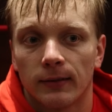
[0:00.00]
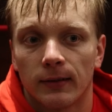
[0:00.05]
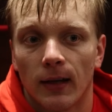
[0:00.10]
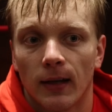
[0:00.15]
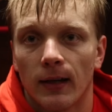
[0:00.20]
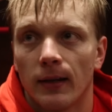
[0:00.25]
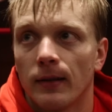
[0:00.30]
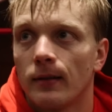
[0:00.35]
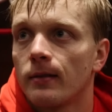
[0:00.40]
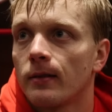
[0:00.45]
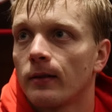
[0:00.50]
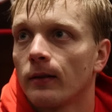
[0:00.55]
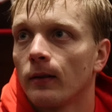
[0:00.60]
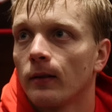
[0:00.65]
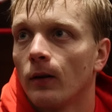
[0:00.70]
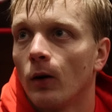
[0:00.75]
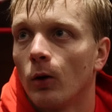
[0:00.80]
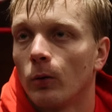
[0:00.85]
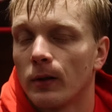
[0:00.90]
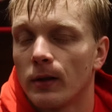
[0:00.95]
States
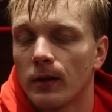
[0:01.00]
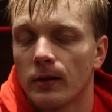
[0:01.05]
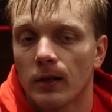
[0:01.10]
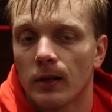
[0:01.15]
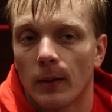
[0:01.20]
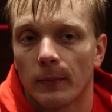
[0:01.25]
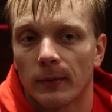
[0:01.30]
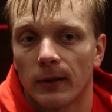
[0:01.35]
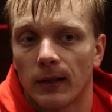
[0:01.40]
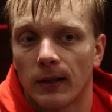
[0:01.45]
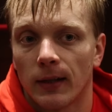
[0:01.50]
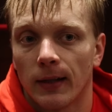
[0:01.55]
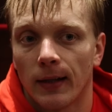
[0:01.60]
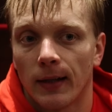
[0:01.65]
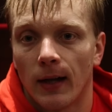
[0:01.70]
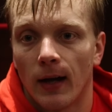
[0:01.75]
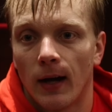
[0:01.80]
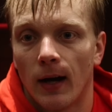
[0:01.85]
over summer, and